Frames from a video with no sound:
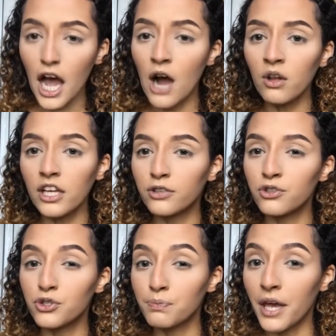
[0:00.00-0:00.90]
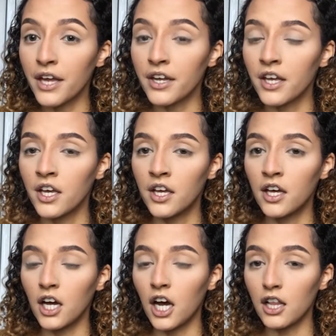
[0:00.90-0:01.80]
I don't like to spend
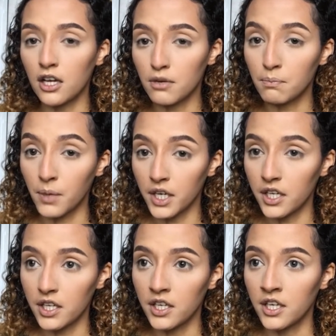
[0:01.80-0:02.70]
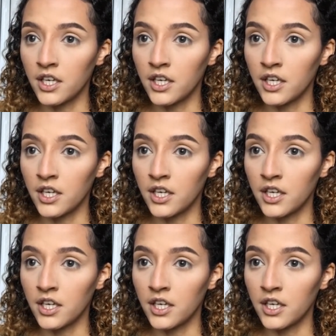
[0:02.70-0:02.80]
a lot of money,